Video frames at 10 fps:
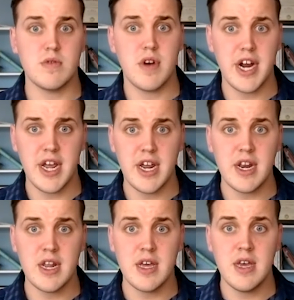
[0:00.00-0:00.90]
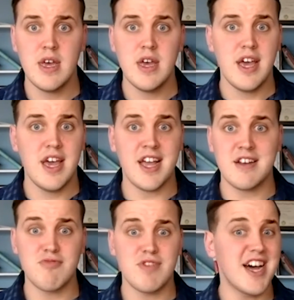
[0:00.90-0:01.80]
right
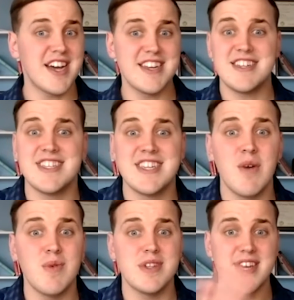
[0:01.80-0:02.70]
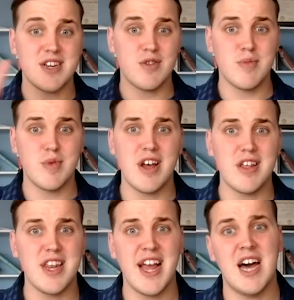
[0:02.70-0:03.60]
and god does not want sexual
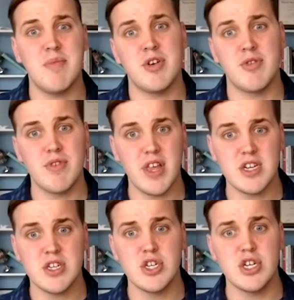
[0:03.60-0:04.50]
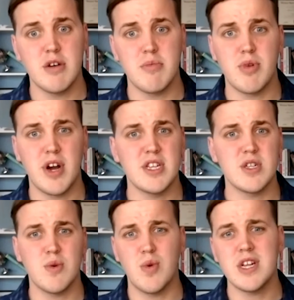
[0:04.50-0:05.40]
immorality to happen in a relationship right
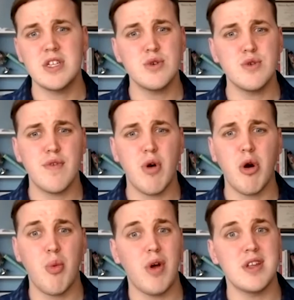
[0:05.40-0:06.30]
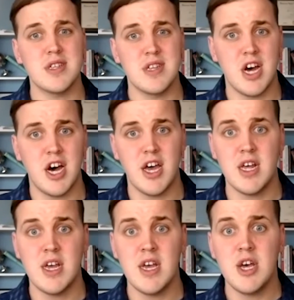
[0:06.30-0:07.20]
so what is too far what is not
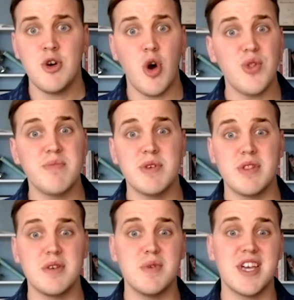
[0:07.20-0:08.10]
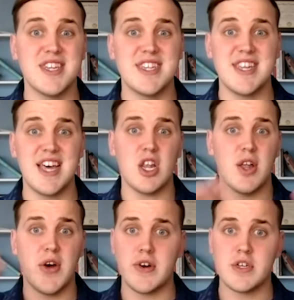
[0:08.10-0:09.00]
ultimately we can set
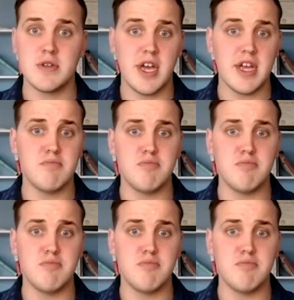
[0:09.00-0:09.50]
large like